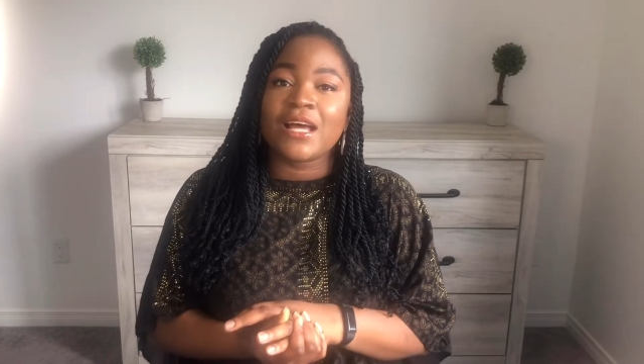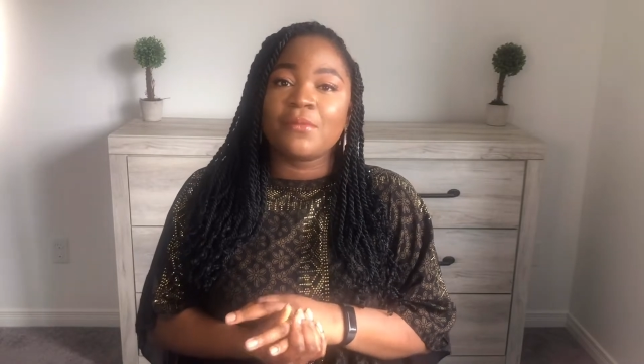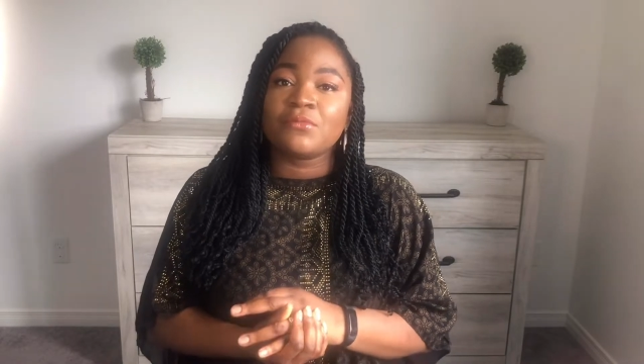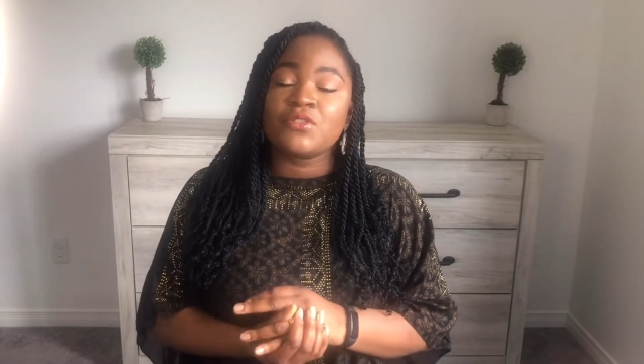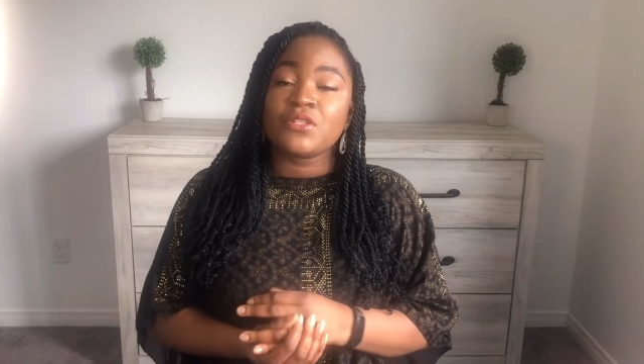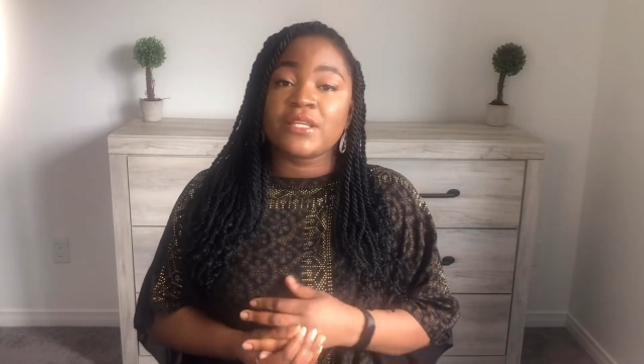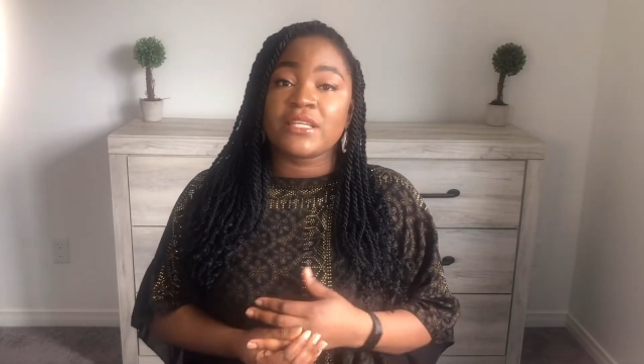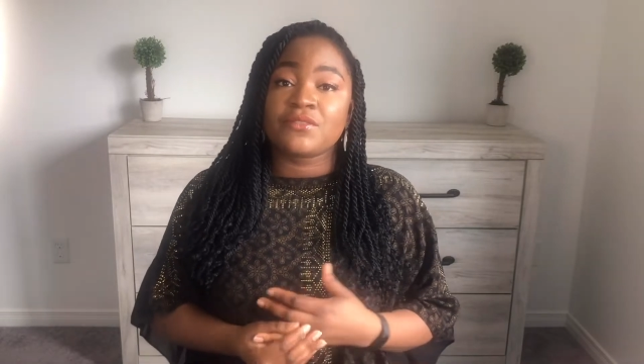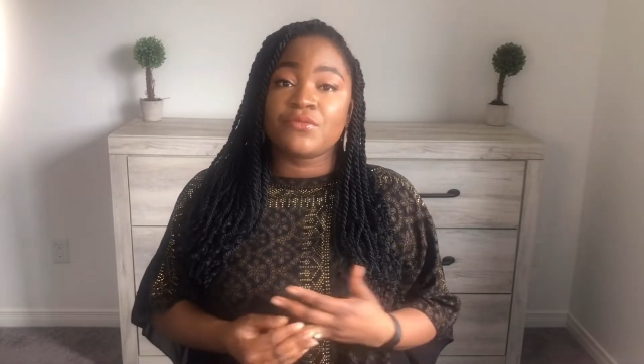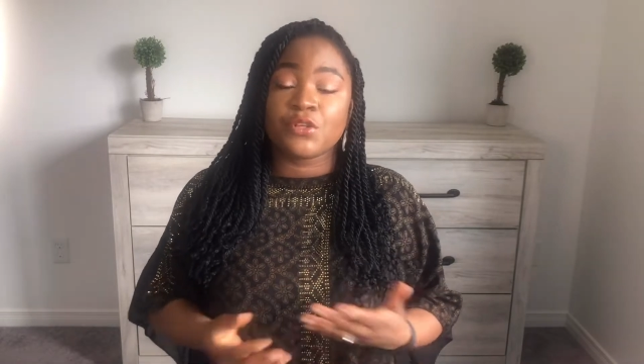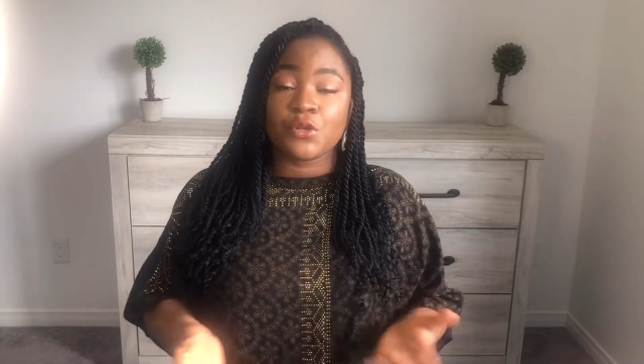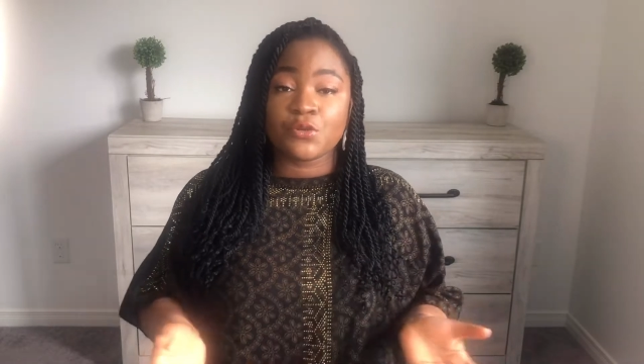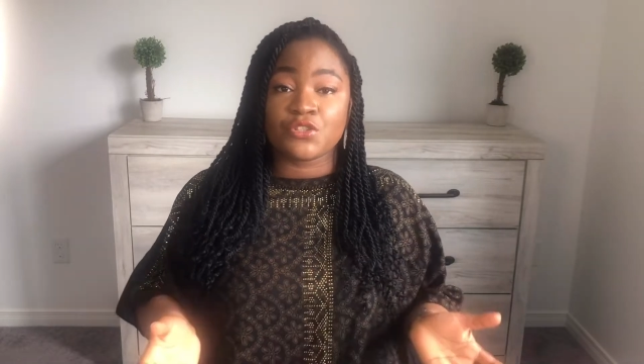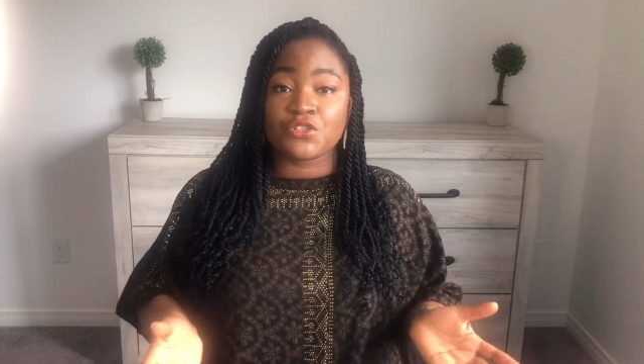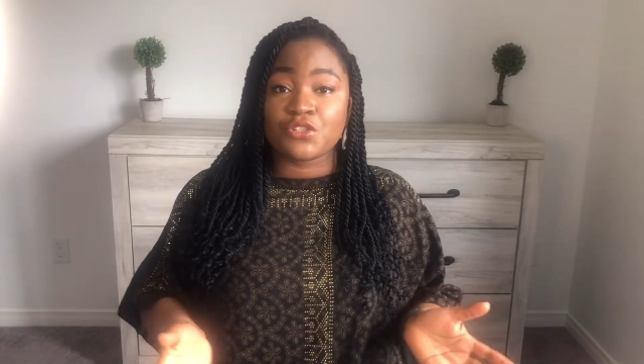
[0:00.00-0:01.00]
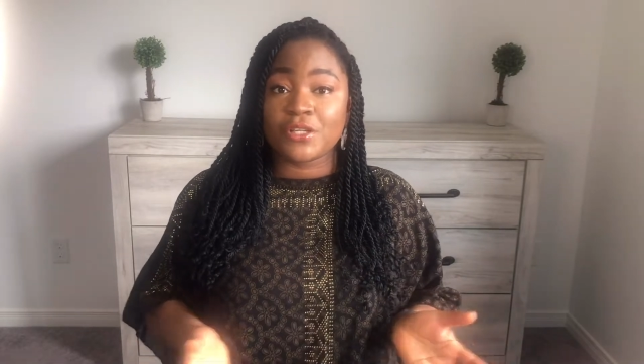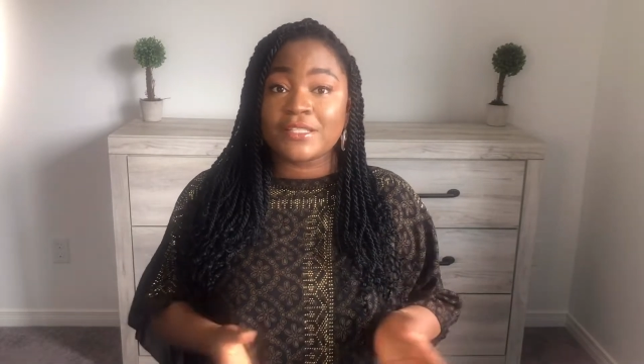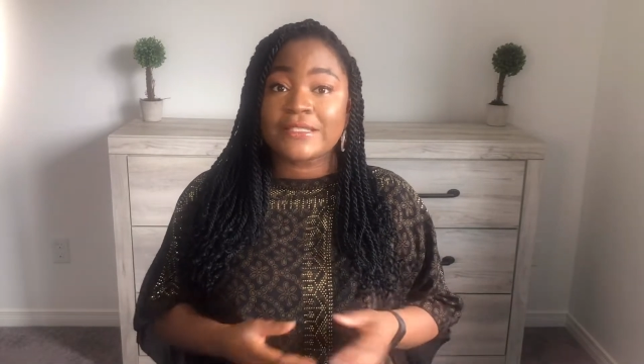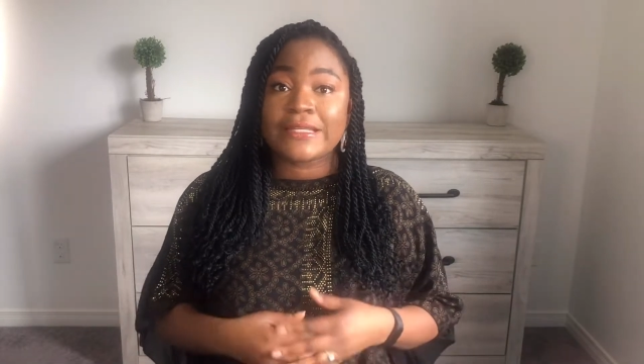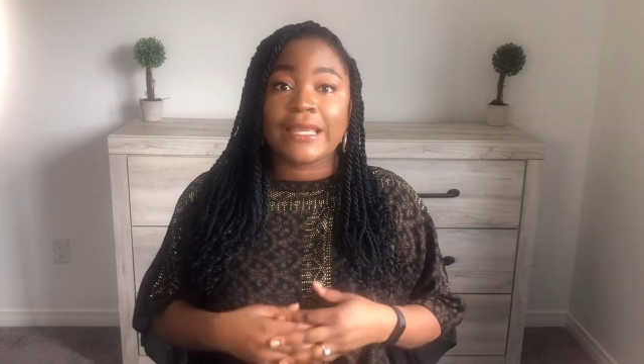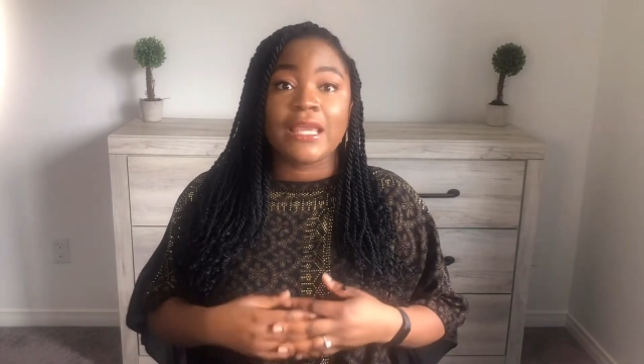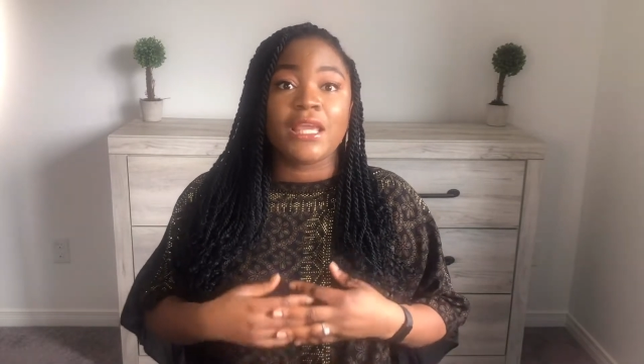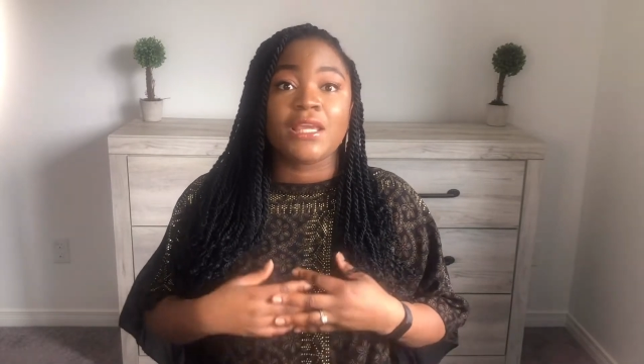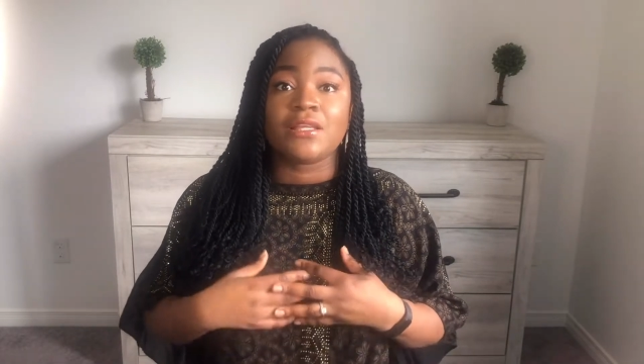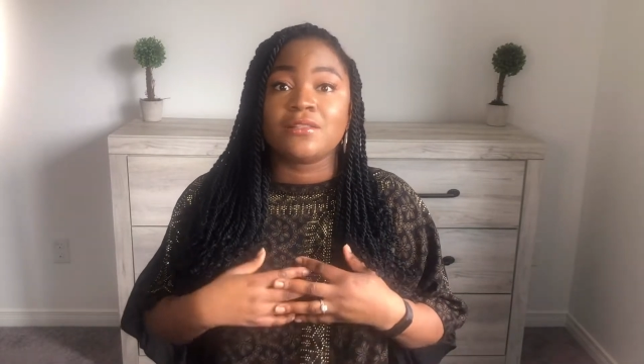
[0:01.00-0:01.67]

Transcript: today's video is just a